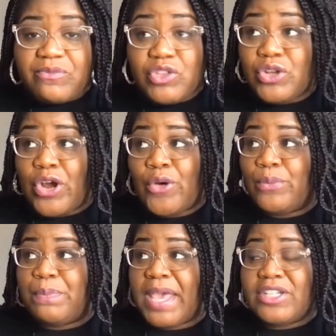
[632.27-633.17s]
you know,
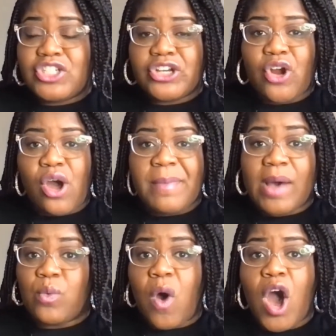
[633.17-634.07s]
picture on
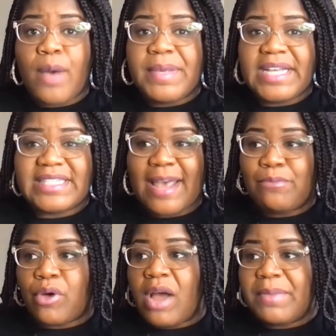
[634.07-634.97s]
my wall because
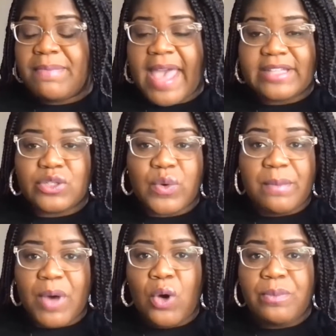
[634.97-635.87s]
that brought me back to
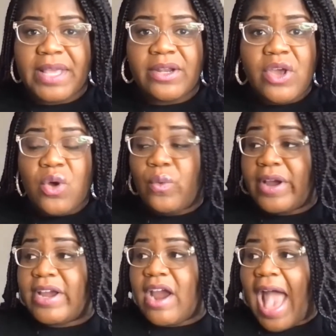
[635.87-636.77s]
a moment
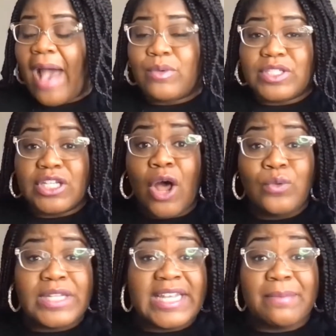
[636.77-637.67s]
where I was
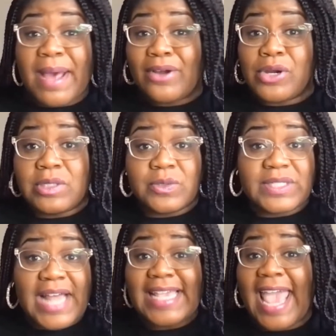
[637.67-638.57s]
lonely and my girls
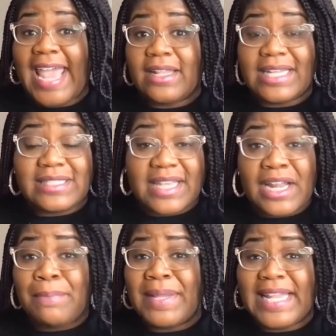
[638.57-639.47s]
was like, hey, let's
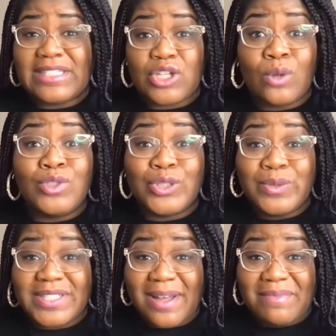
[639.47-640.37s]
get up and let's go
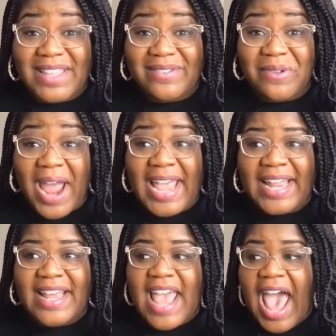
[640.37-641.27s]
do something,
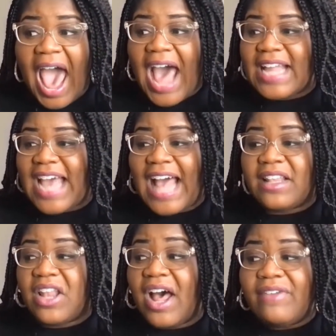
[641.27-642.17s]
right? I, I
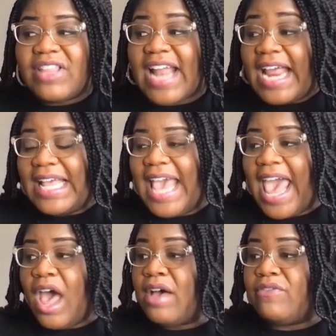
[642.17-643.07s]
love that I could
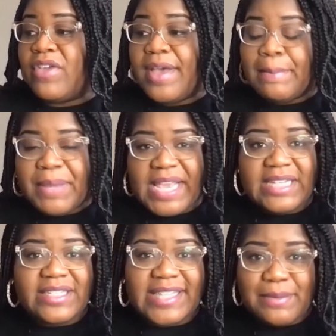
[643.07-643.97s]
have
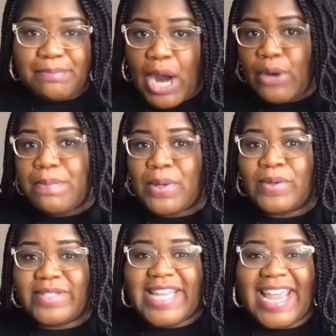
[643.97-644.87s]
pinks and
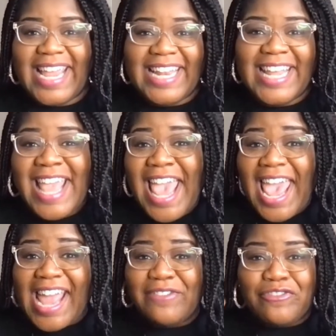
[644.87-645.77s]
purples and
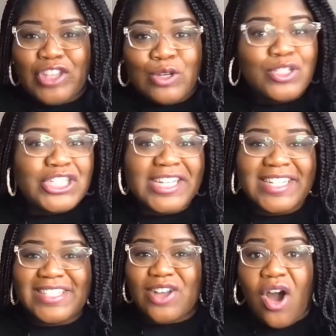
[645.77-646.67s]
and
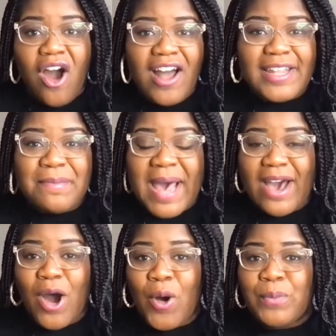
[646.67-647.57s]
fuchsias all in
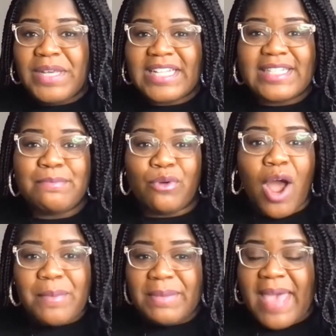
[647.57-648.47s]
my home because it
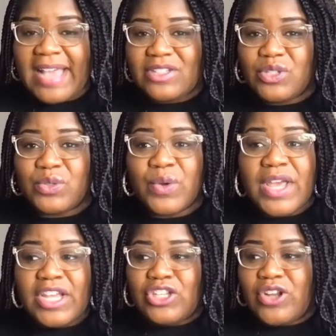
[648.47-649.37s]
brought me back to
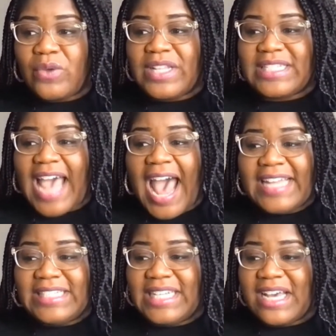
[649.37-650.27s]
you know this
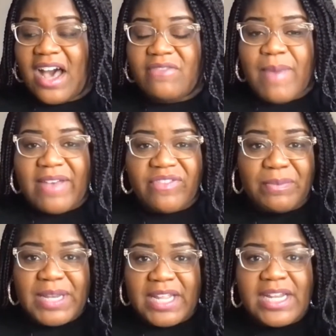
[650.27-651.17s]
idea of my
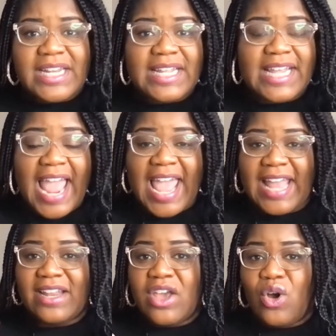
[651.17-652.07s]
femininity
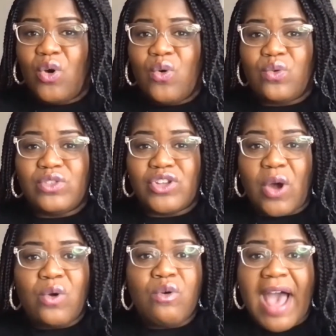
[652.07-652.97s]
and who you
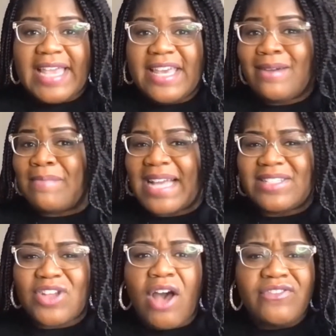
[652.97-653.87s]
know who I am my
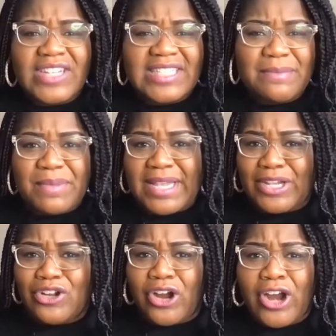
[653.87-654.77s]
softness and
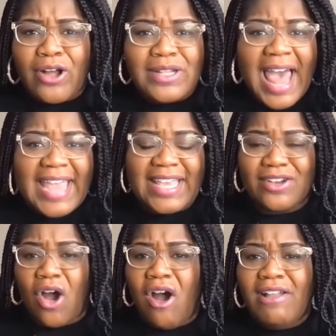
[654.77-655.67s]
being girl like
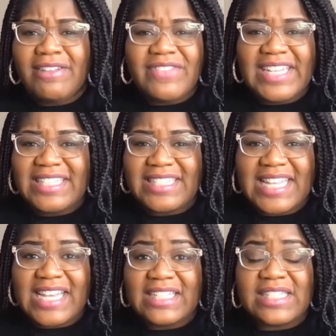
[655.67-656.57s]
and all of these
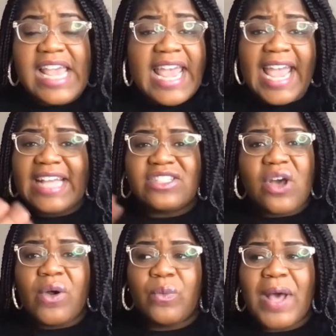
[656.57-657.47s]
things and
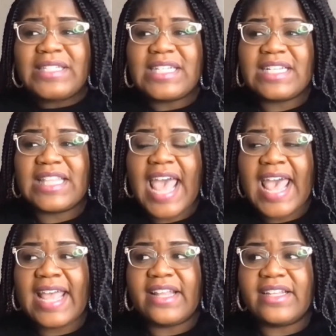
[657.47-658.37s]
so it wasn't
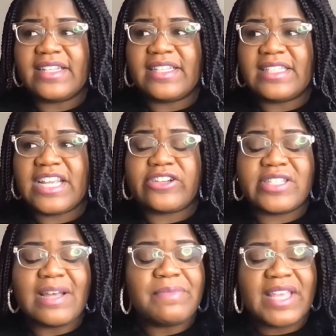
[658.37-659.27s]
that there's
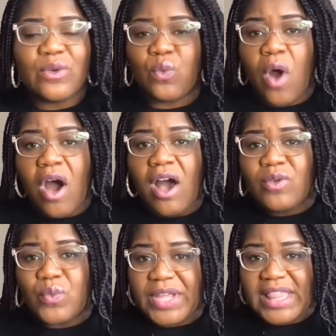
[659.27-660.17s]
something
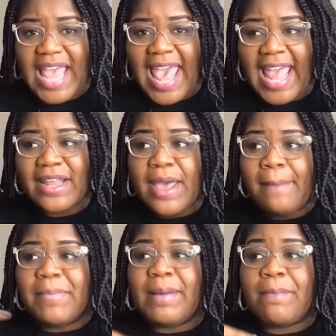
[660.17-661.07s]
wrong with that
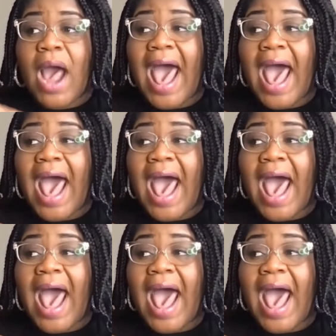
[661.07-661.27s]
but my,